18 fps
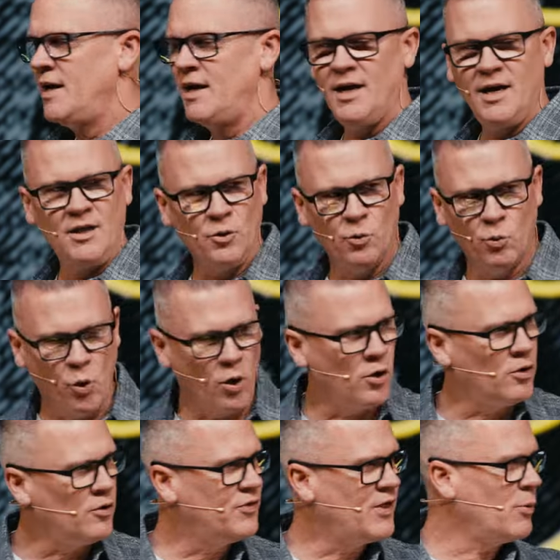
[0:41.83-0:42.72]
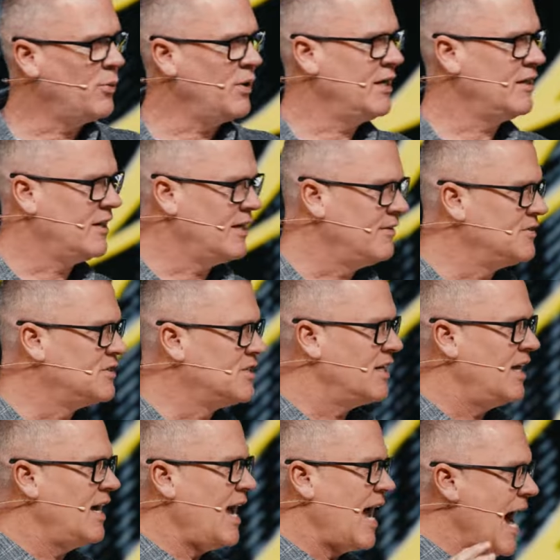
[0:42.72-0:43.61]
In the world that we live
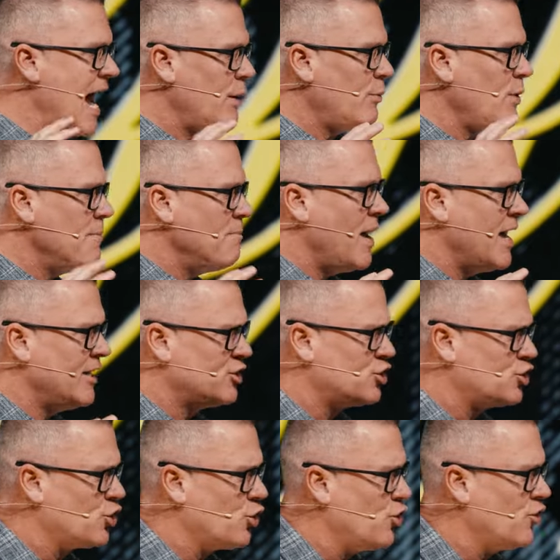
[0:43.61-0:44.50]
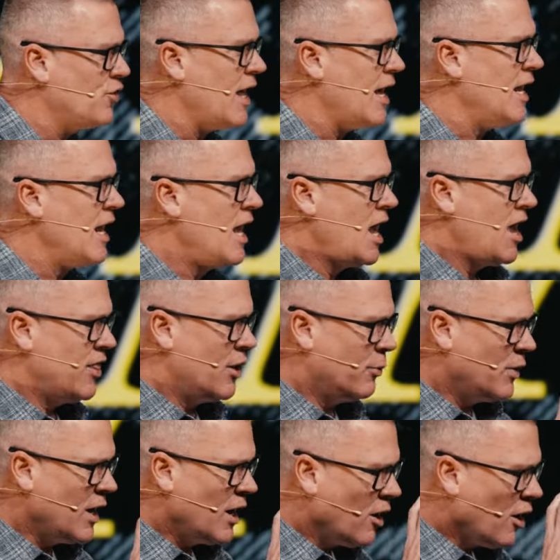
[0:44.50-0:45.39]
today, how do we make sure that, that
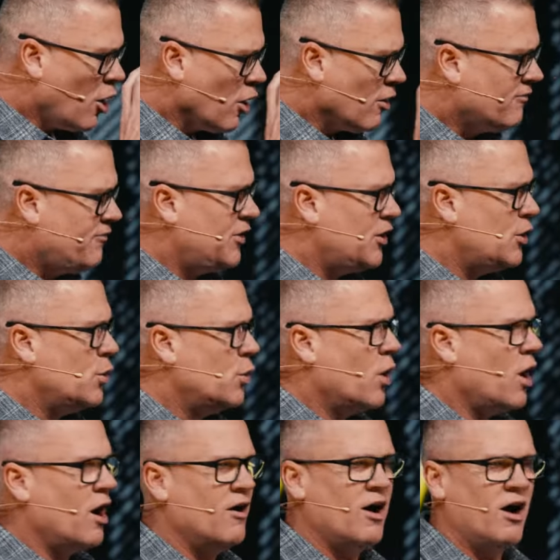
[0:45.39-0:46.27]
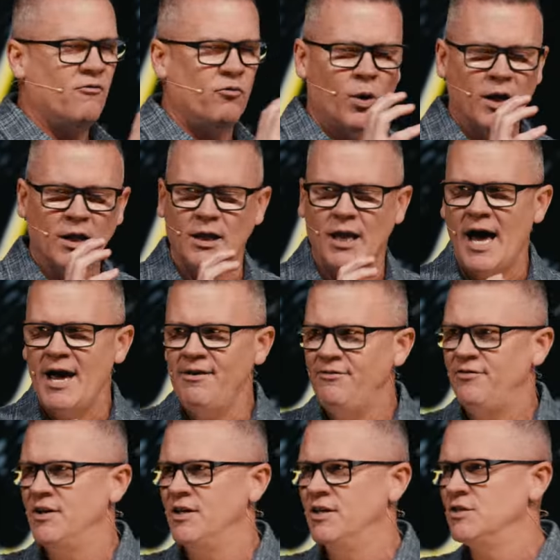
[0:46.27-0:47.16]
we are, our view of, of what
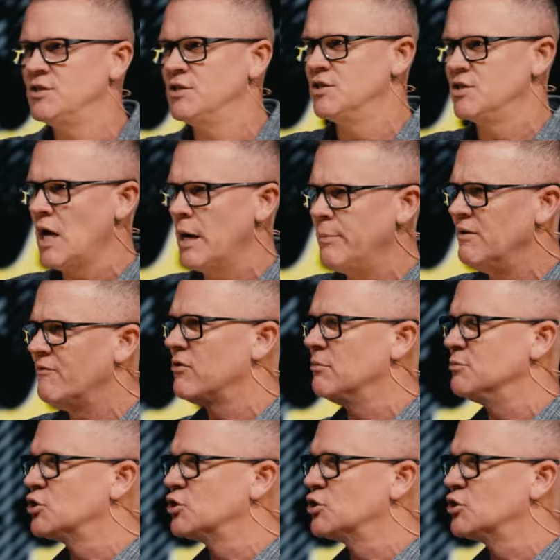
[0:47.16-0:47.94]
life is is coming from